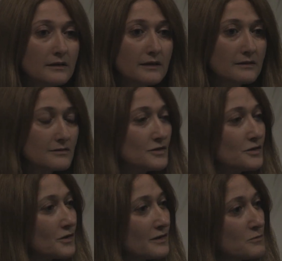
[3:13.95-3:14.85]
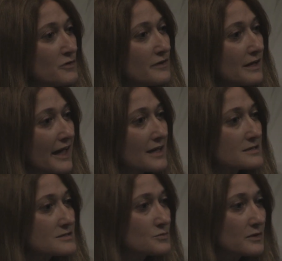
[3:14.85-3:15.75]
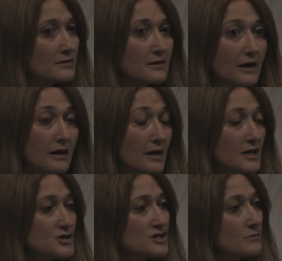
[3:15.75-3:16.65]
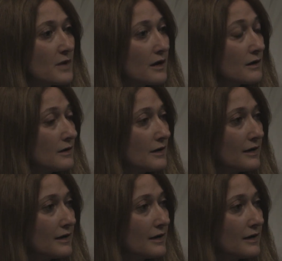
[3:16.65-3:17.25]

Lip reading: that, you know, the movie ends with Shima's